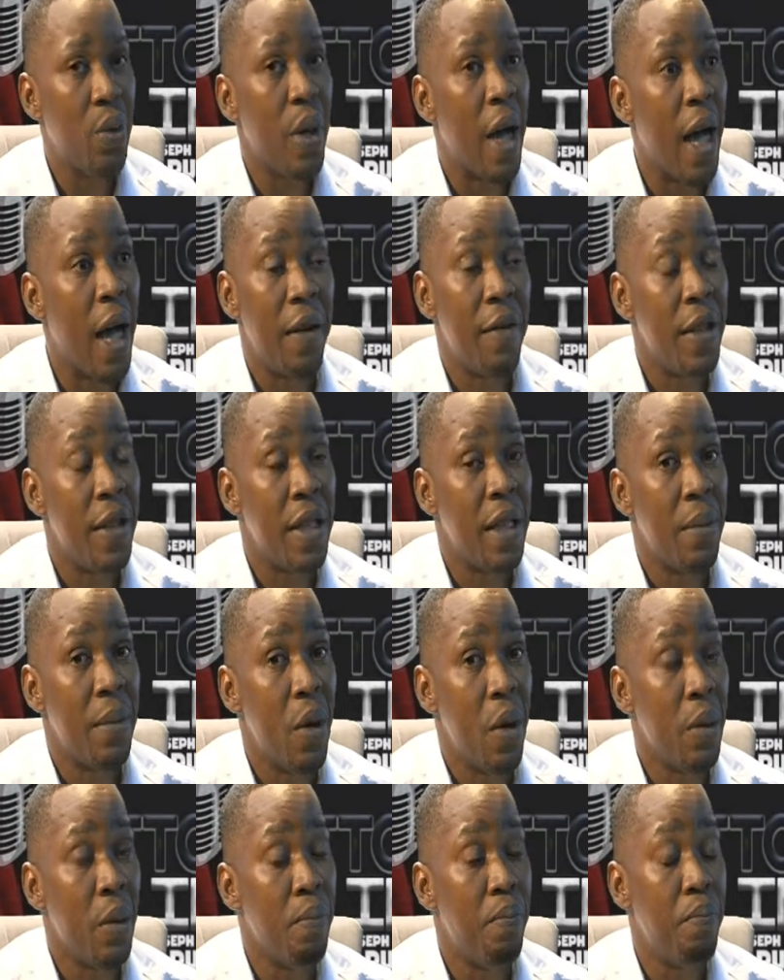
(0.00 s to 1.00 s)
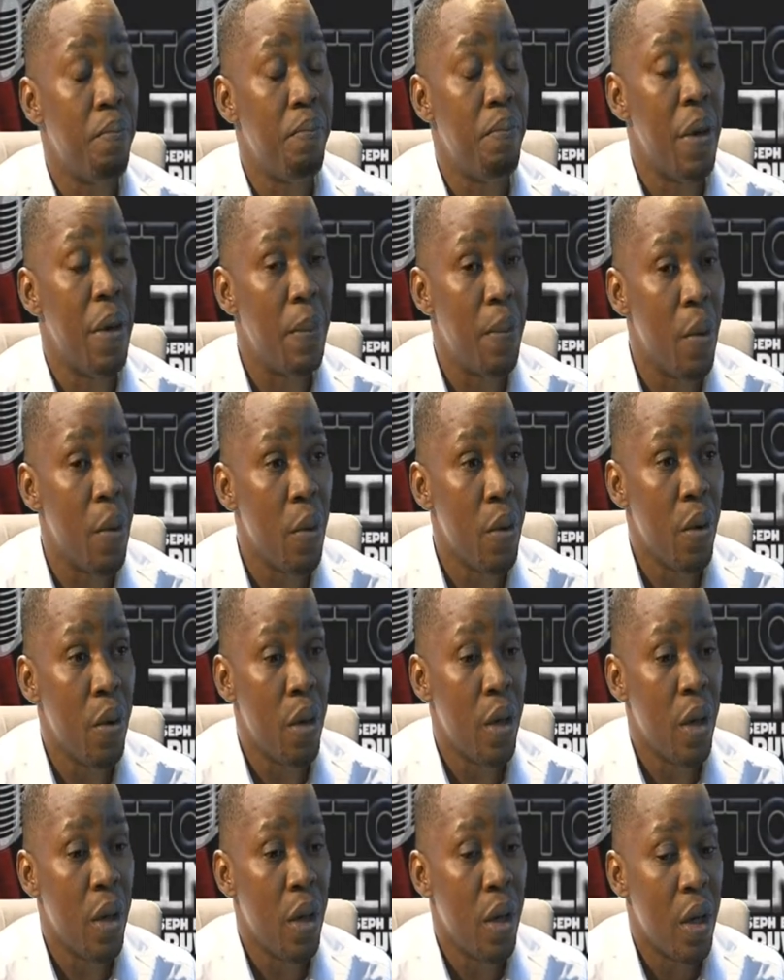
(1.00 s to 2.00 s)
have it among people,
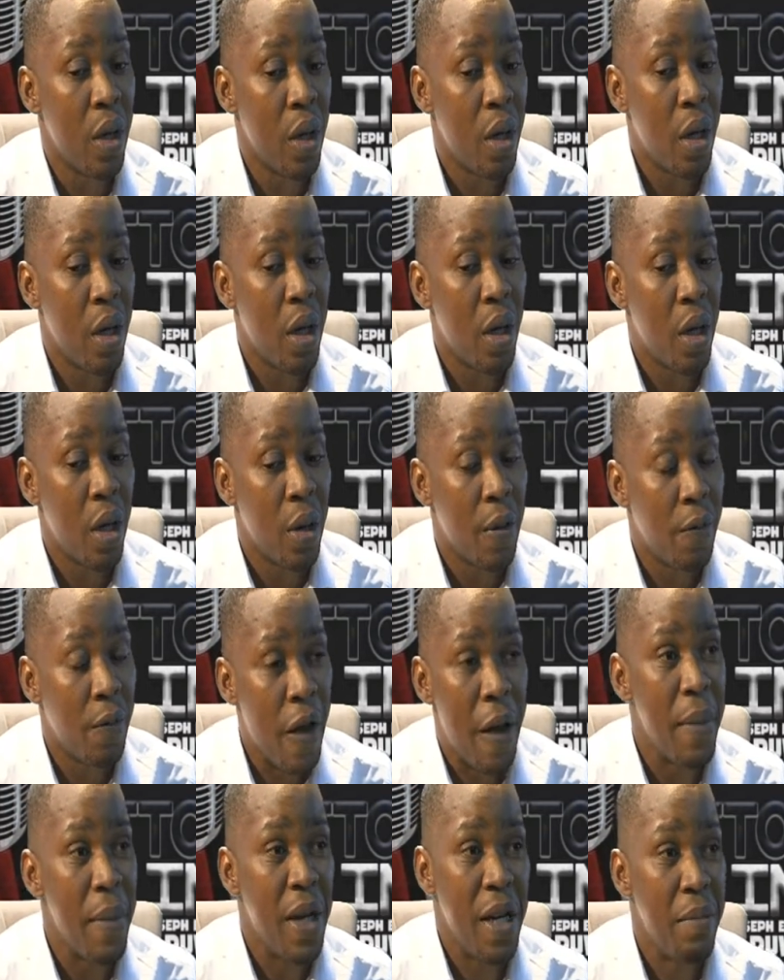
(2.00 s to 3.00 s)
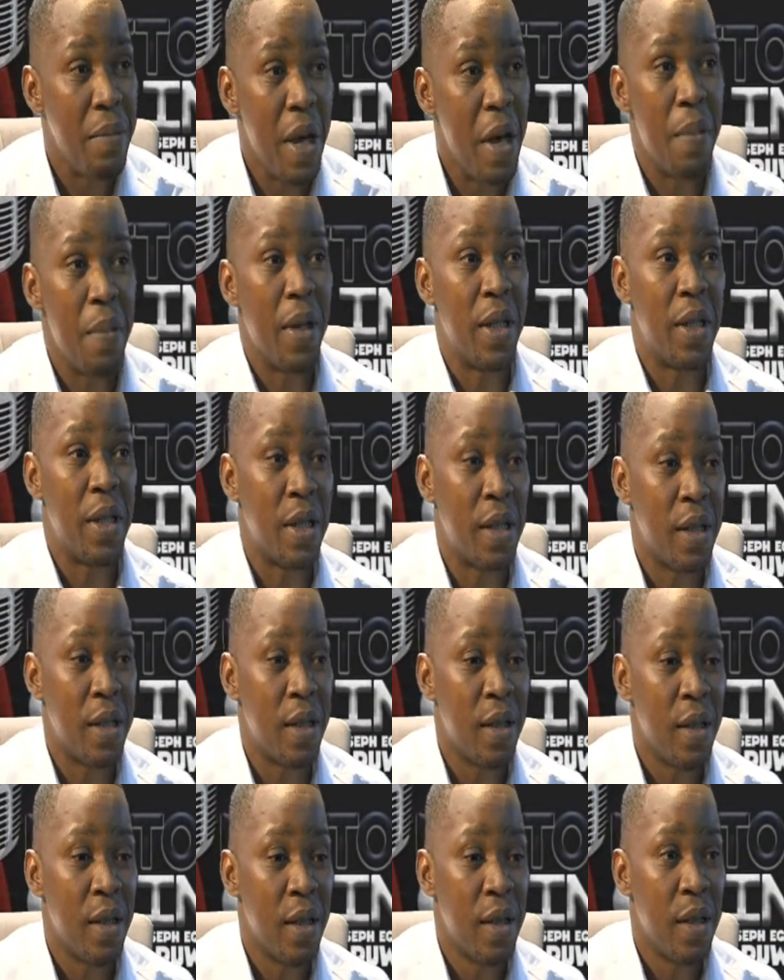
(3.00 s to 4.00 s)
family members
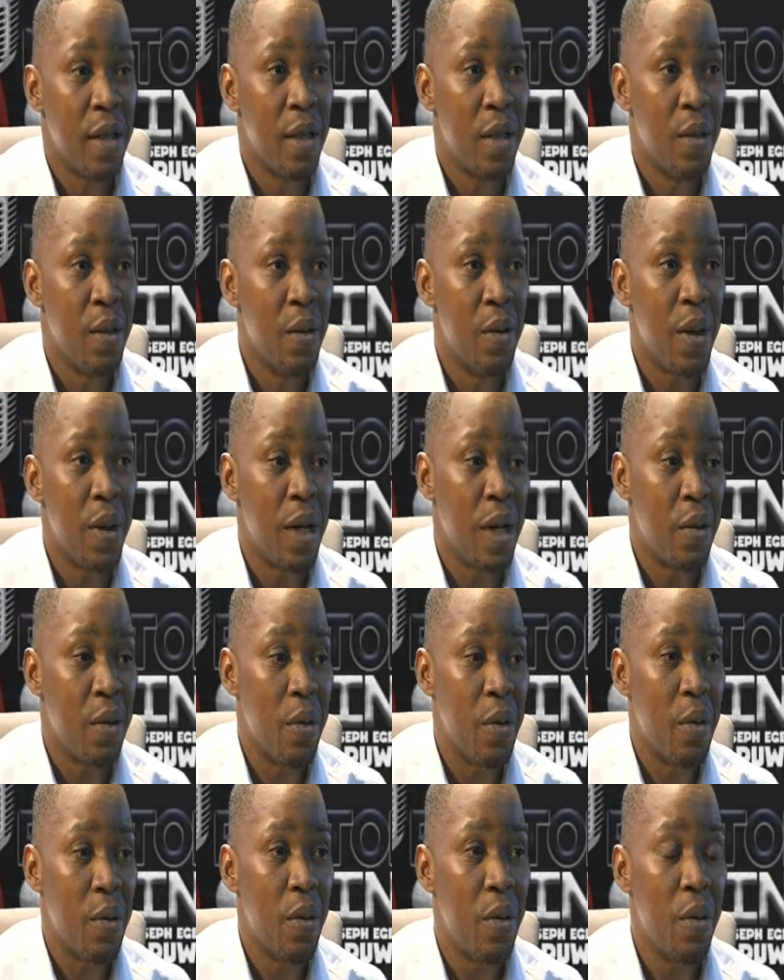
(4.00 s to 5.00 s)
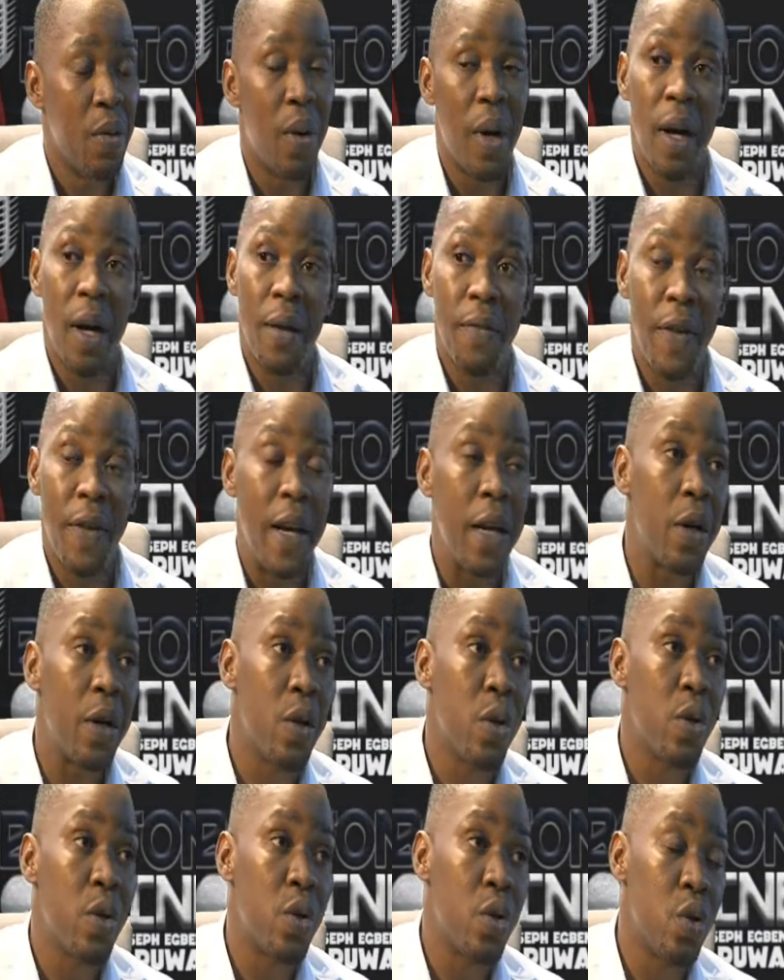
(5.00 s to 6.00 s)
who are very
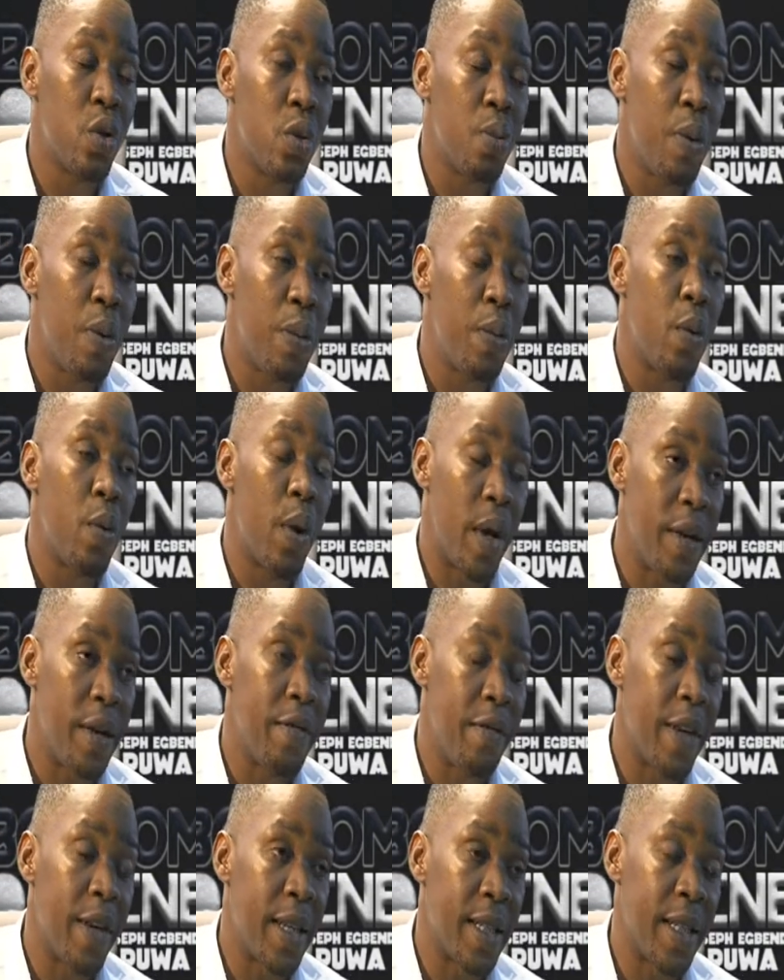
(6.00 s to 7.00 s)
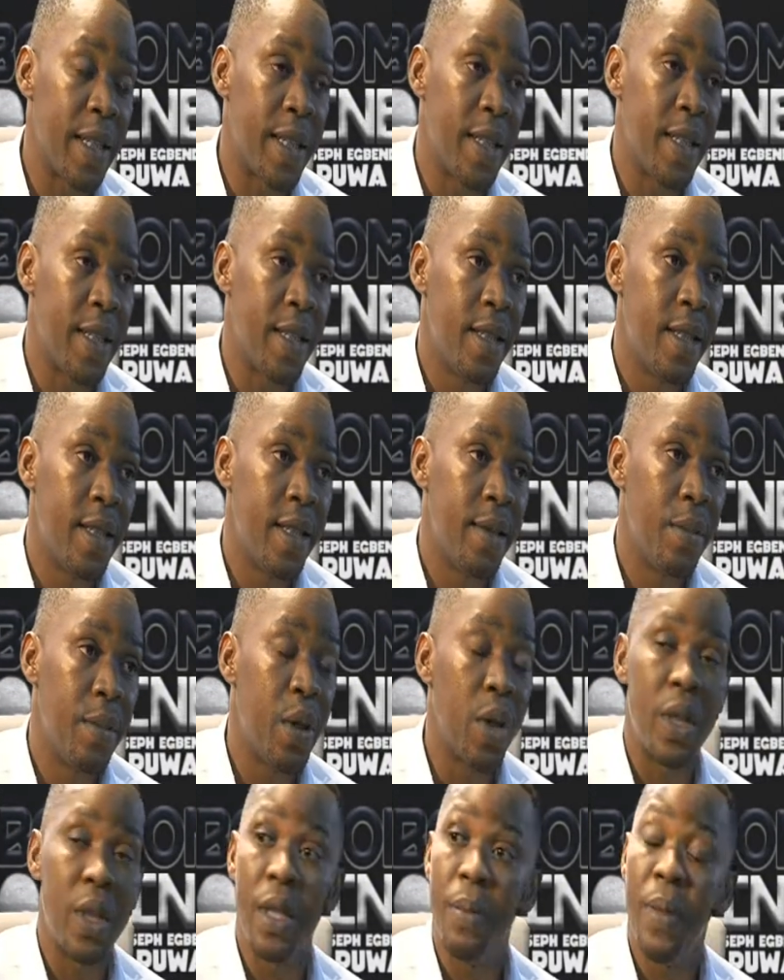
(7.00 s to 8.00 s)
close to people who are infected,
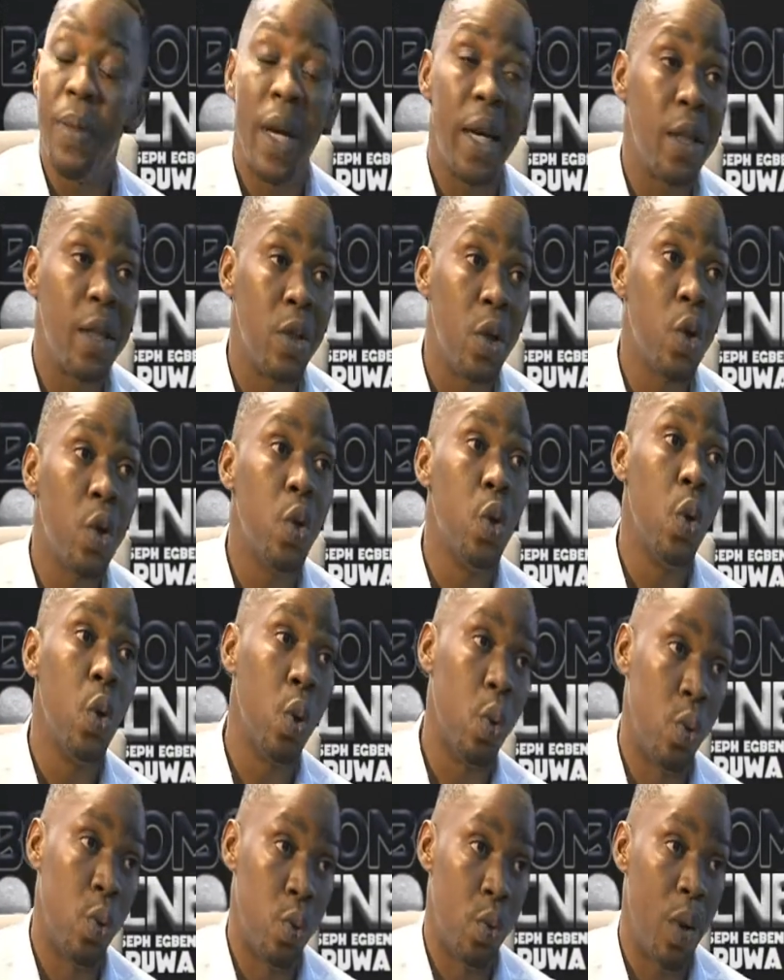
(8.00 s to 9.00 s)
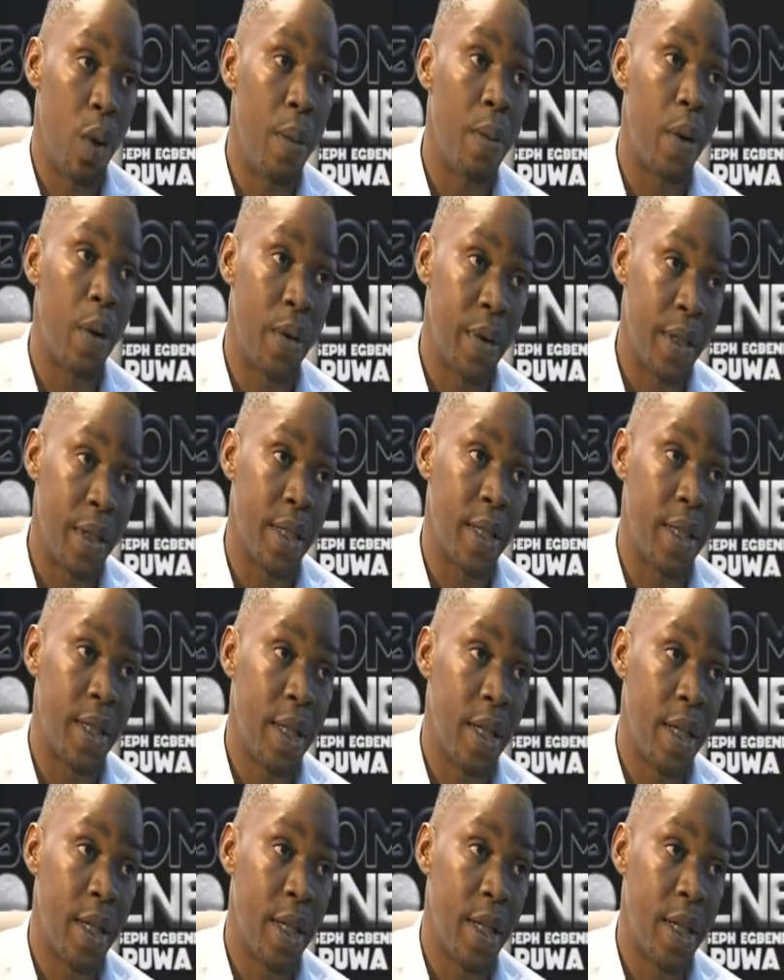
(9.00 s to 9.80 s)
because they might not know about it.